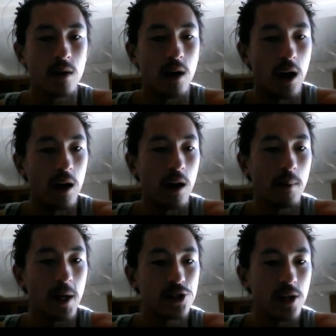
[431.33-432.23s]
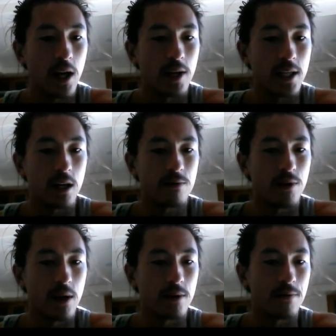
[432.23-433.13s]
I mentioned I like
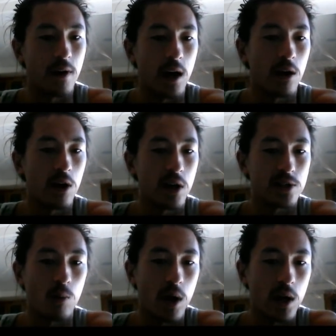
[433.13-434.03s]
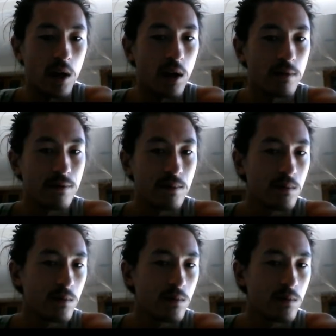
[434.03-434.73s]
Unfriendly Fire as a one-of.